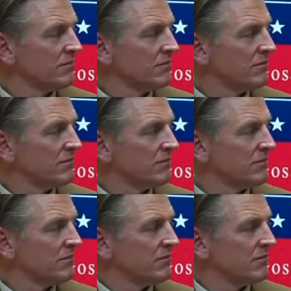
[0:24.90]

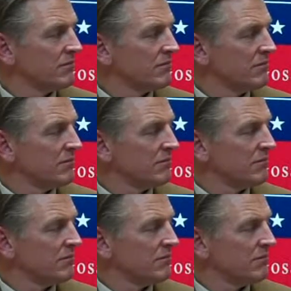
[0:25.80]

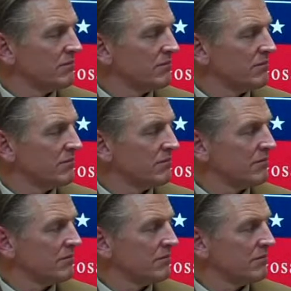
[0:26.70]

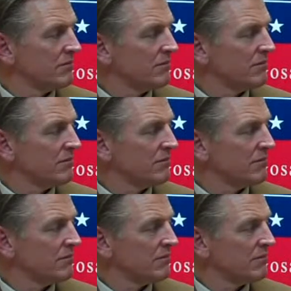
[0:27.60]

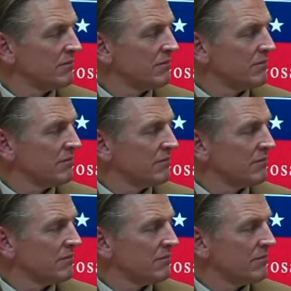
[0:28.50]

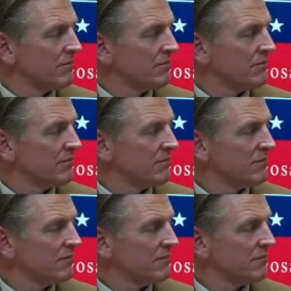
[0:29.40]

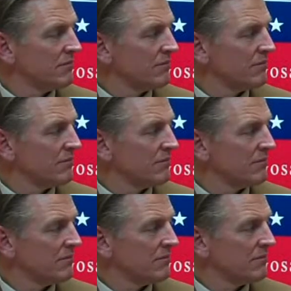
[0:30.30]

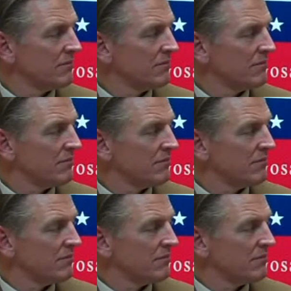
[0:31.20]
No words are spoken by the person on screen.